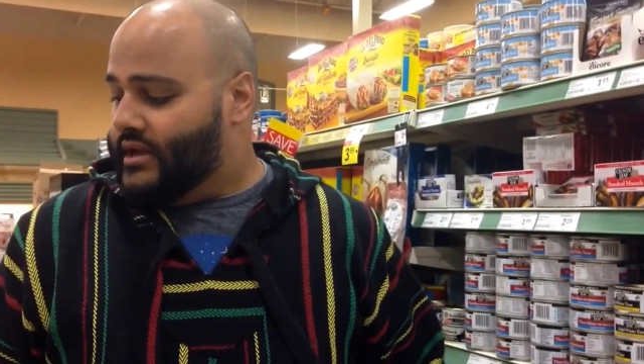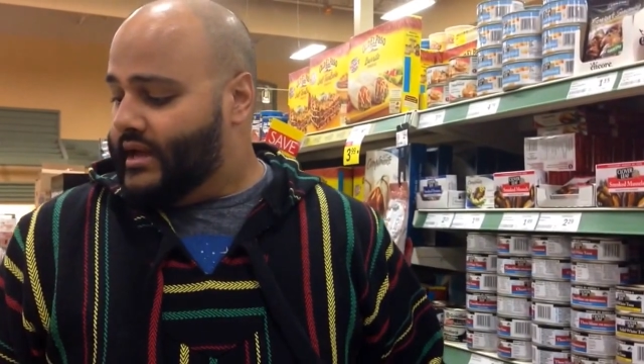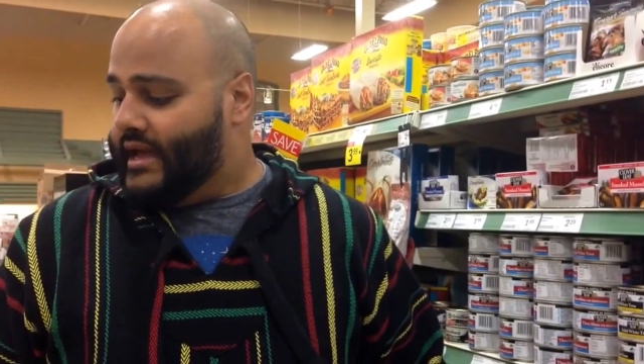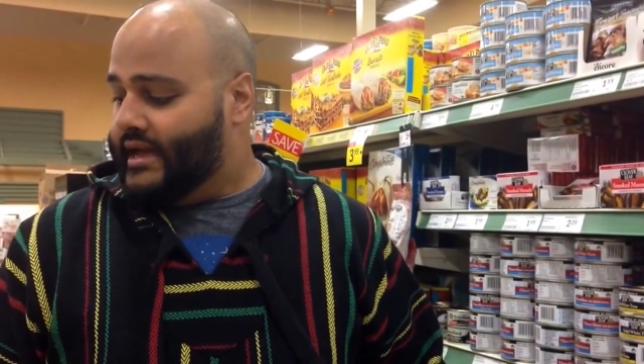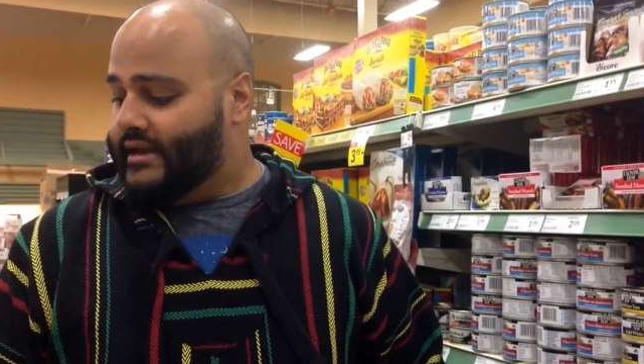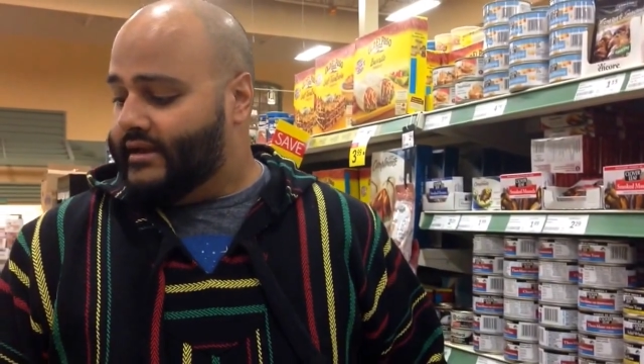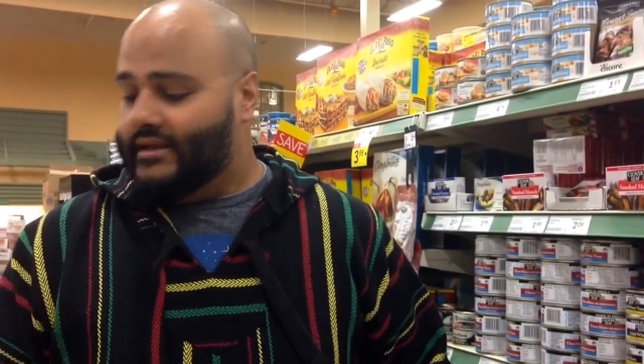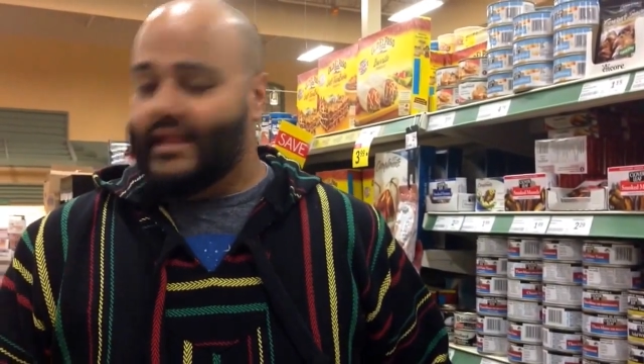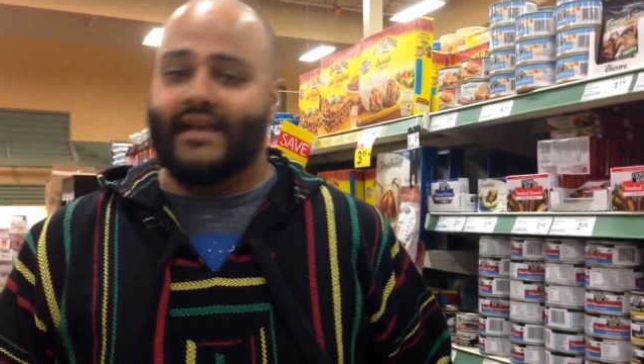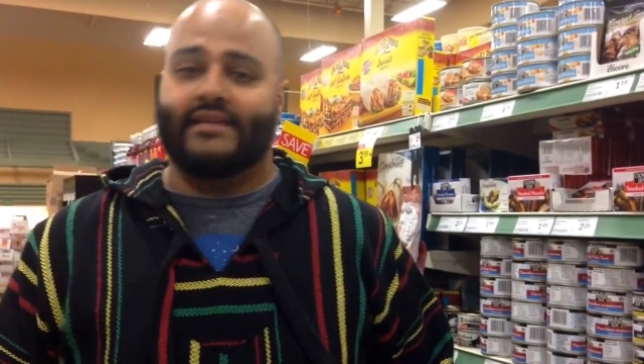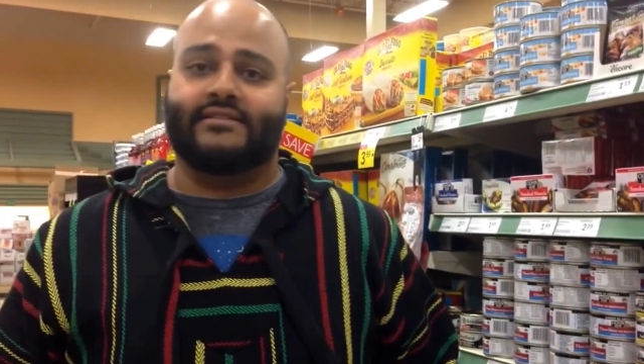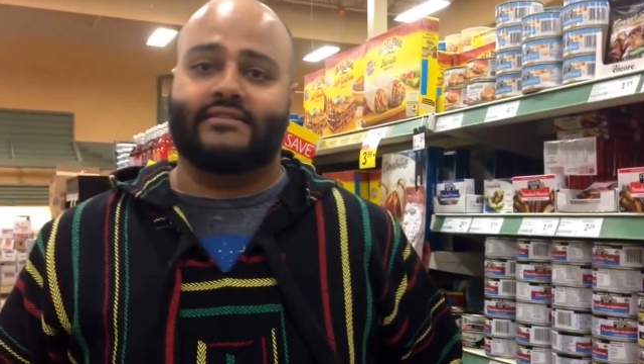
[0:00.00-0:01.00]
in
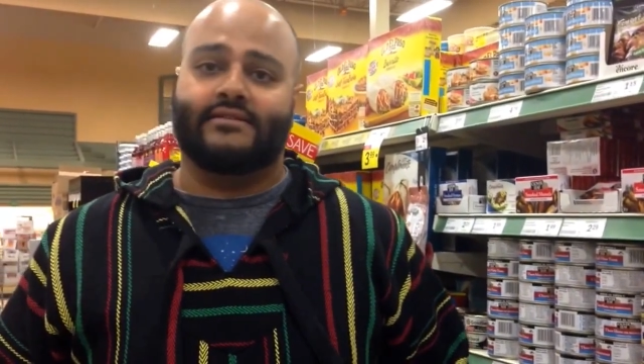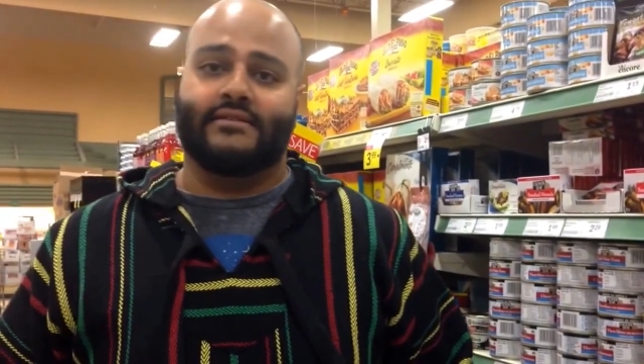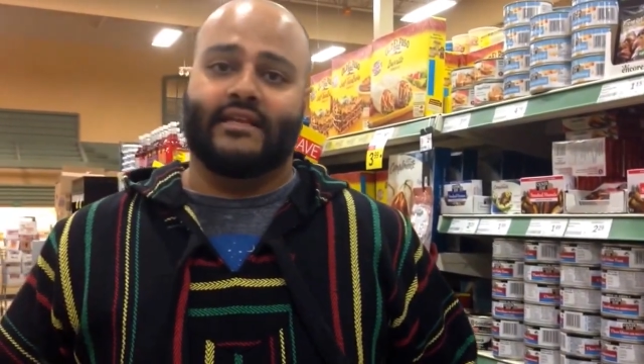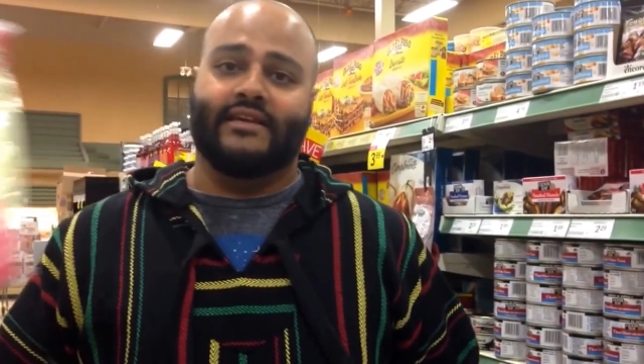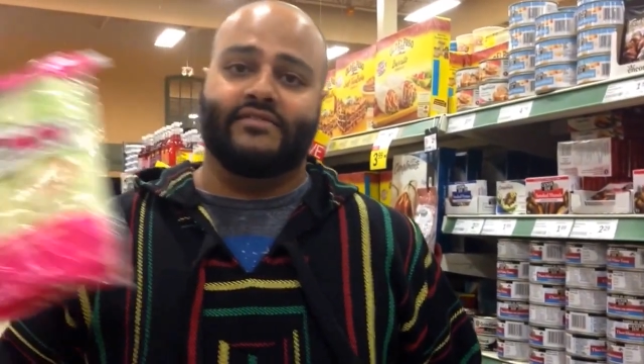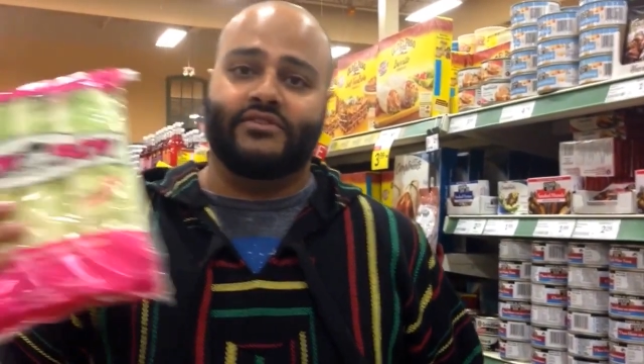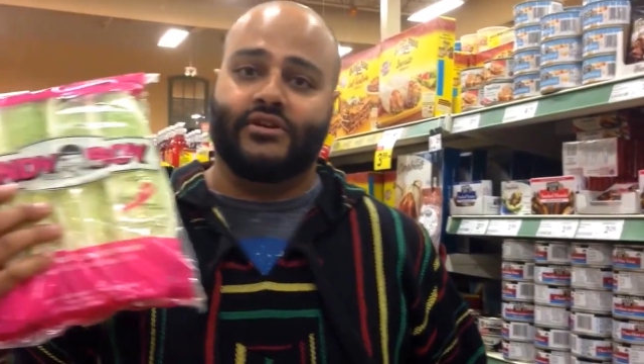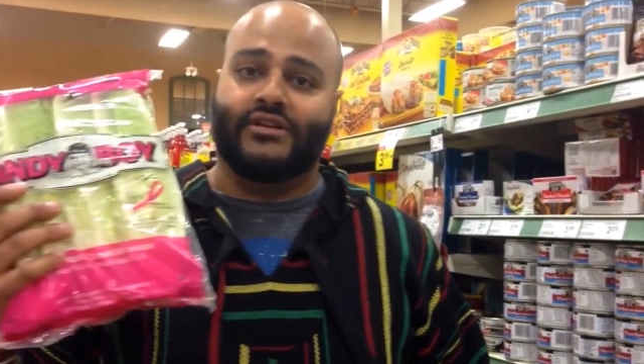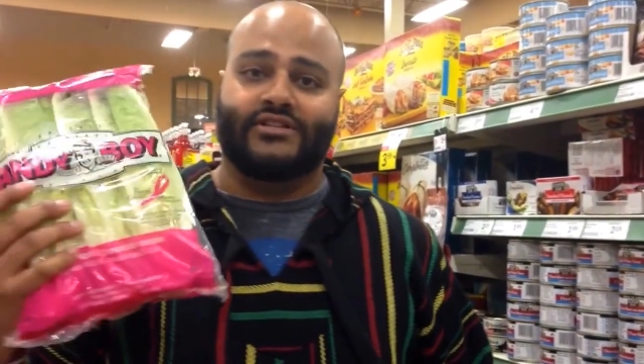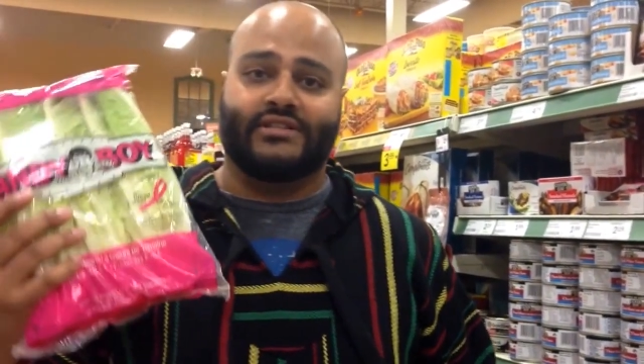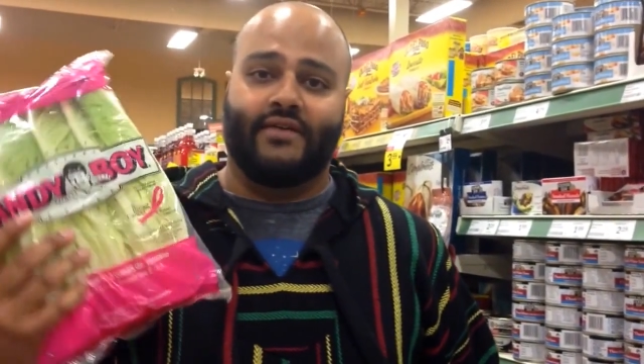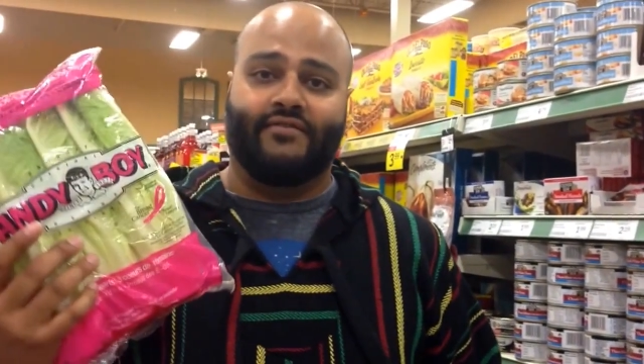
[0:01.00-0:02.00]
lettuce leaves. You can
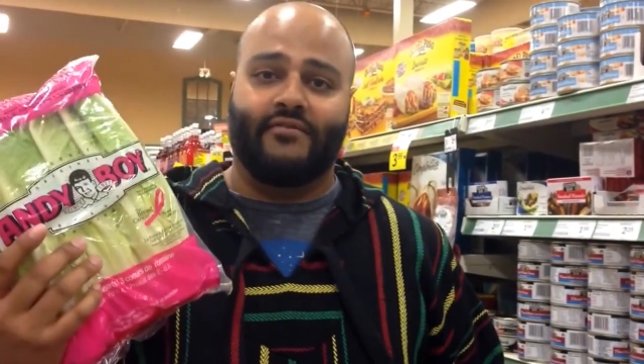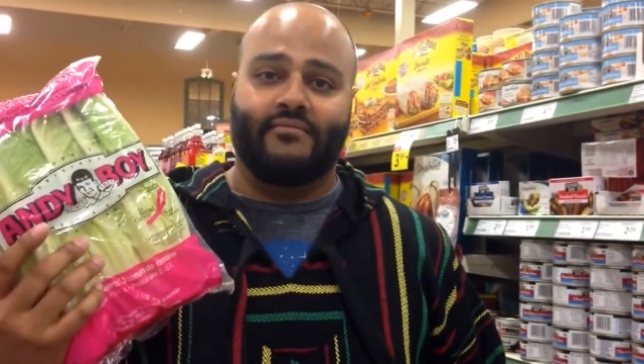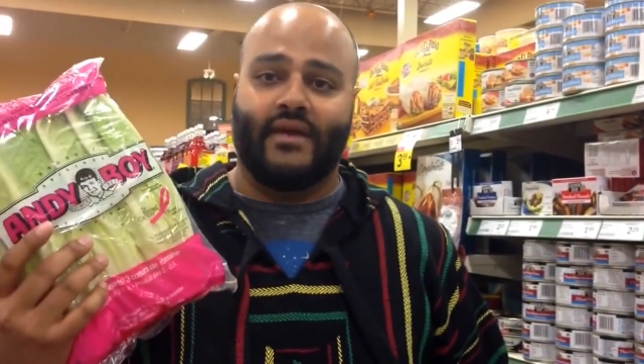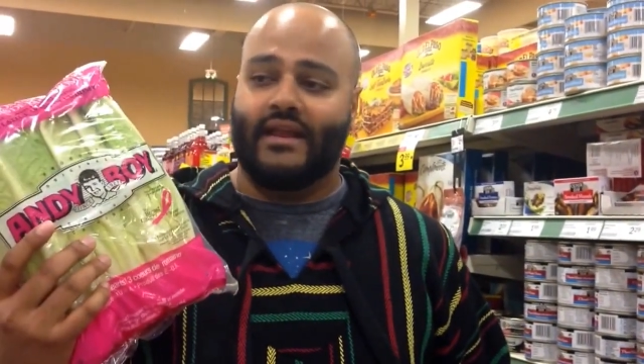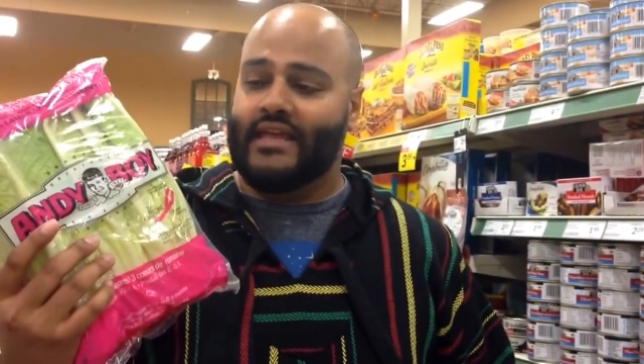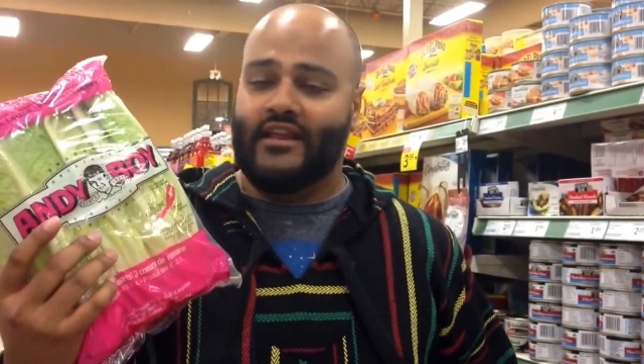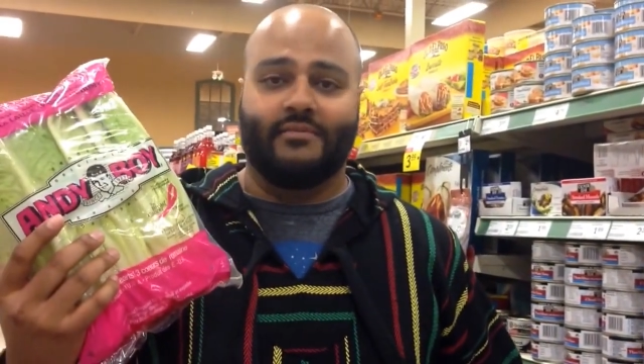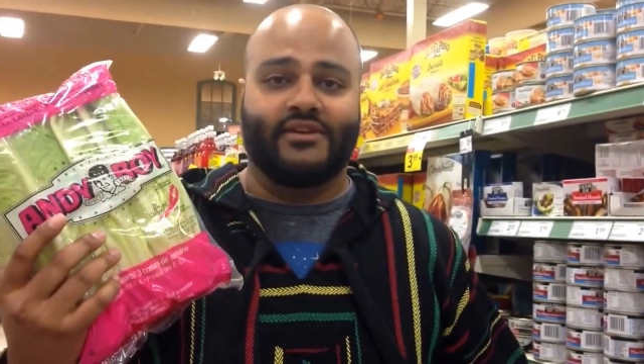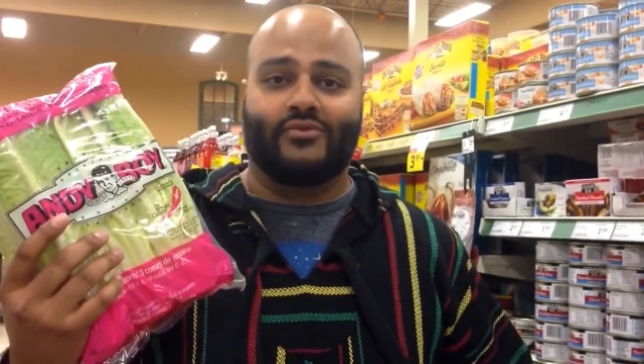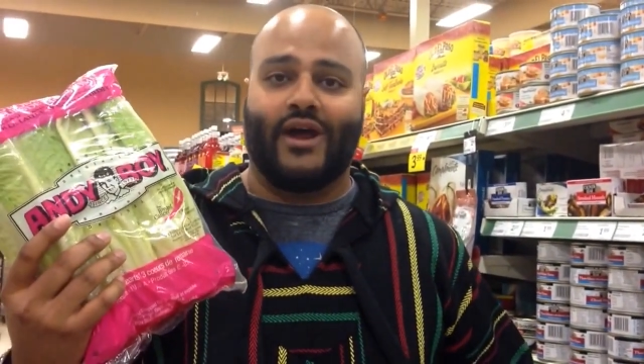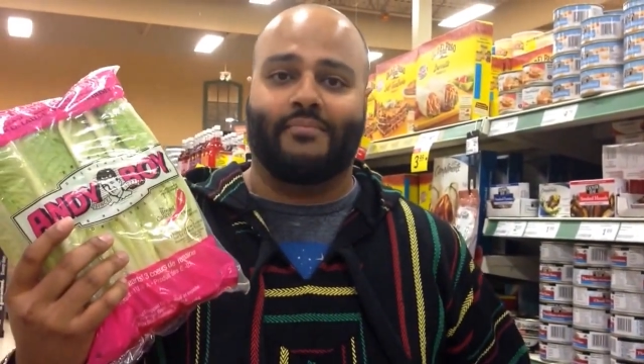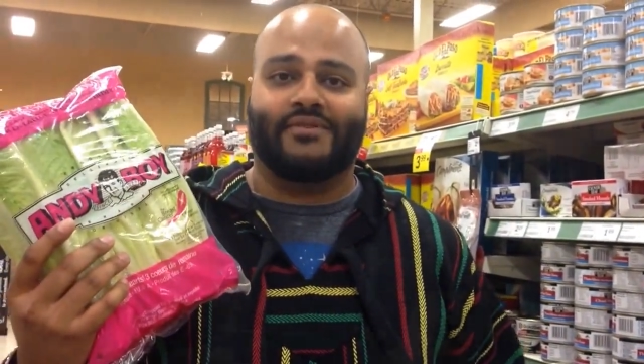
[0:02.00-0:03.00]
stuff them and eat them as
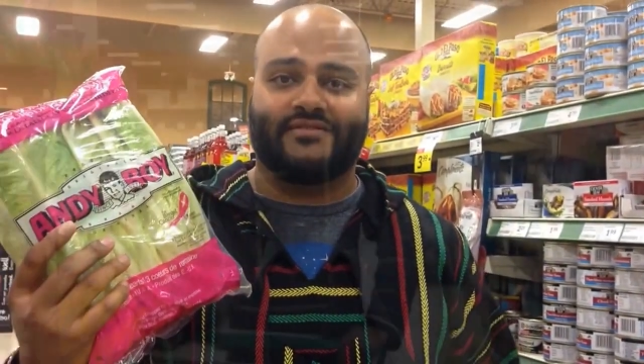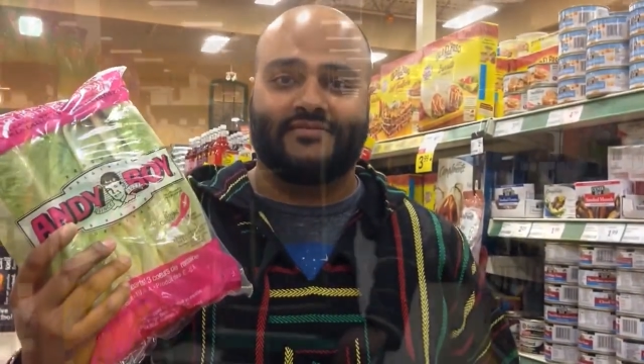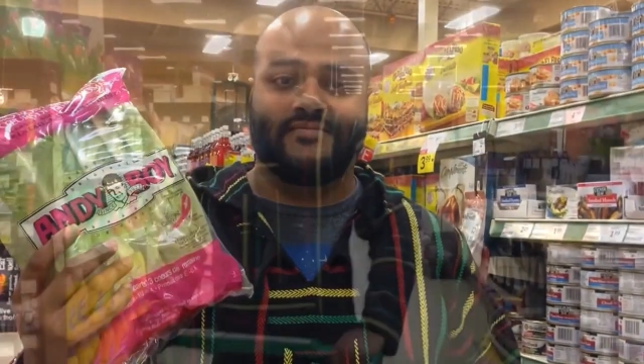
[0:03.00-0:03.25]
wraps.